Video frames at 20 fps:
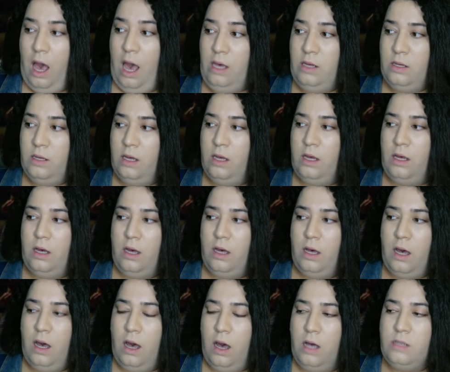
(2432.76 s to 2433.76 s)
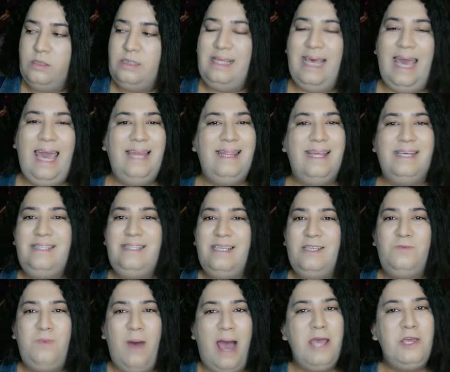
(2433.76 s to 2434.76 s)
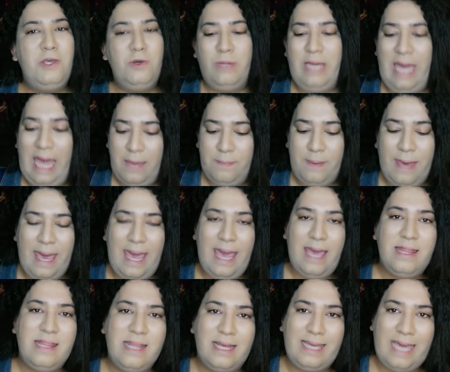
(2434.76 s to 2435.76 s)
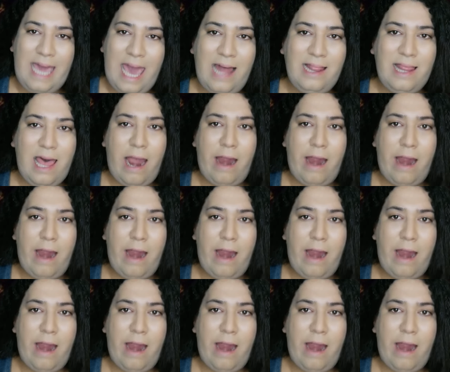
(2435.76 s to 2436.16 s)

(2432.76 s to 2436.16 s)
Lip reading: What? See, this is why you keep hitting the killer.